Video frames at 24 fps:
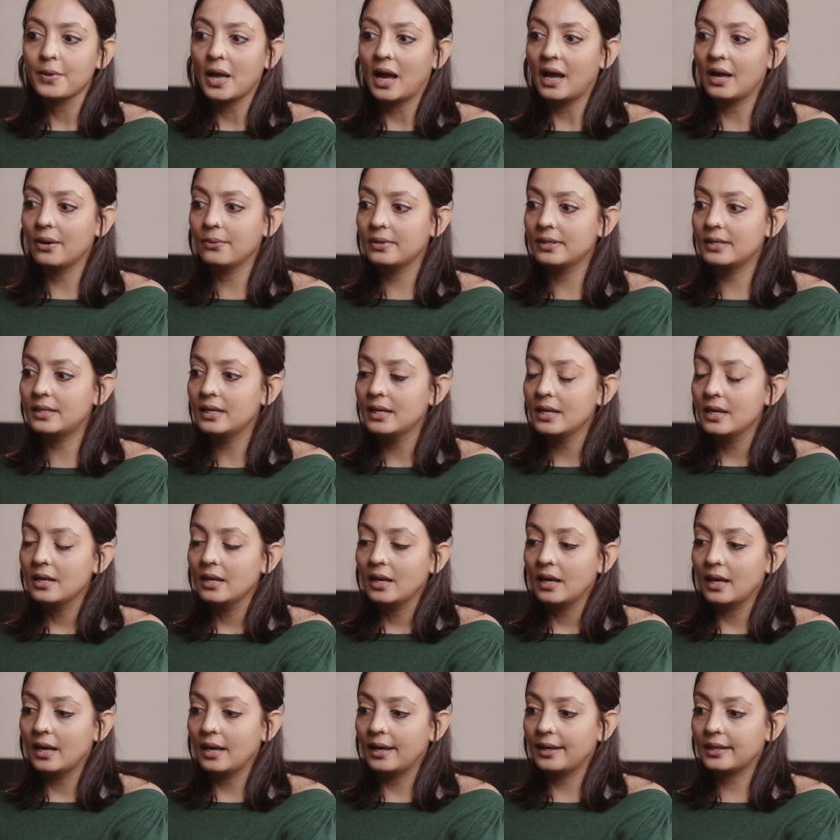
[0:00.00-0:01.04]
I would
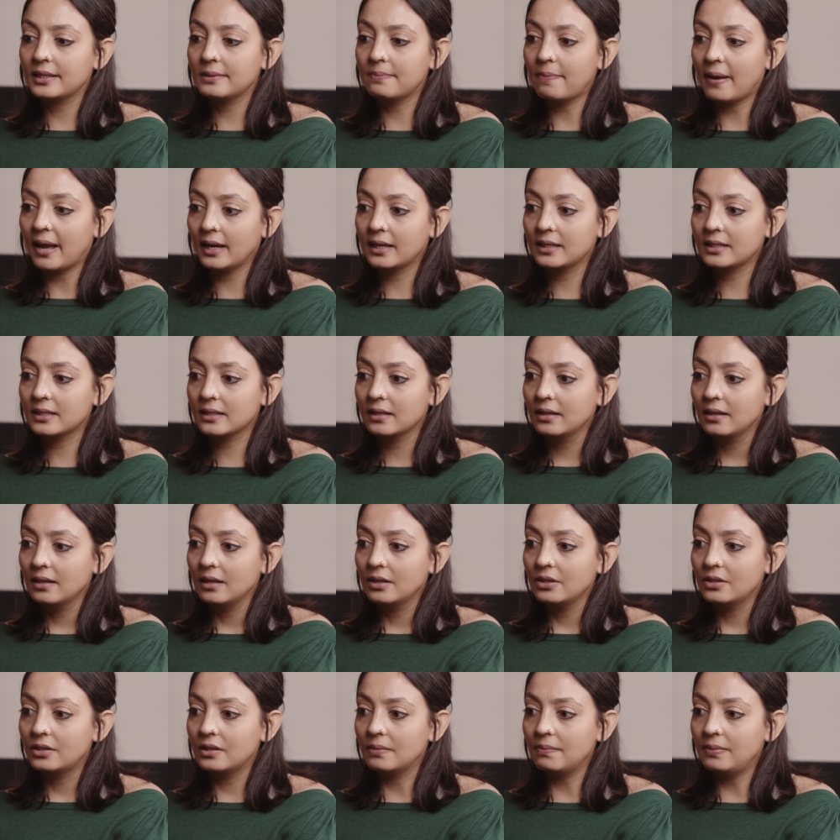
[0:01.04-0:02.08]
expect
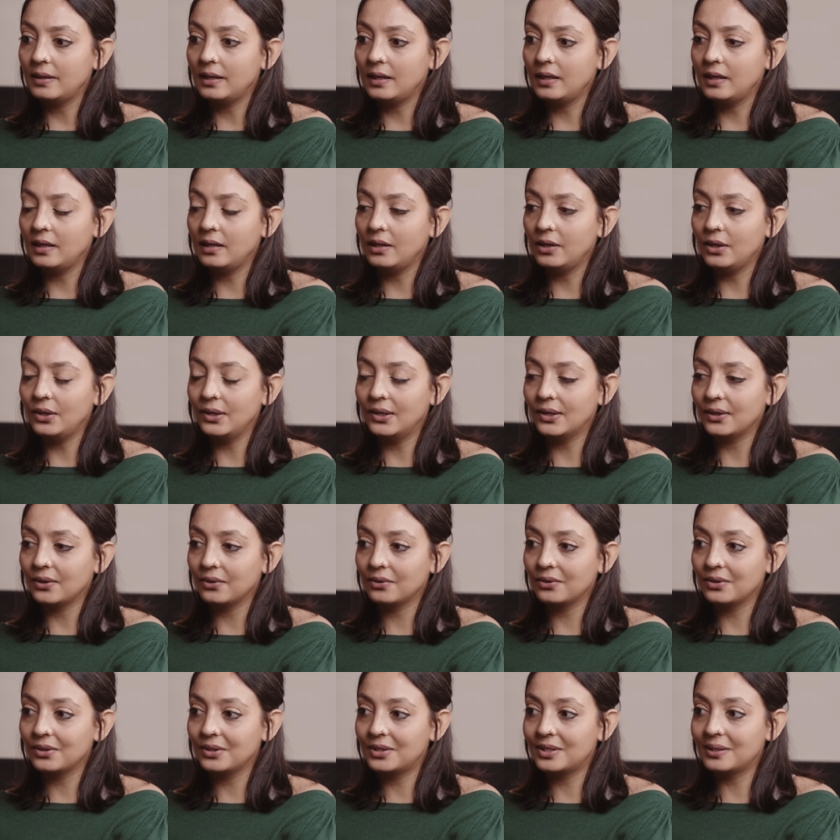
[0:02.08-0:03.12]
to be, you know,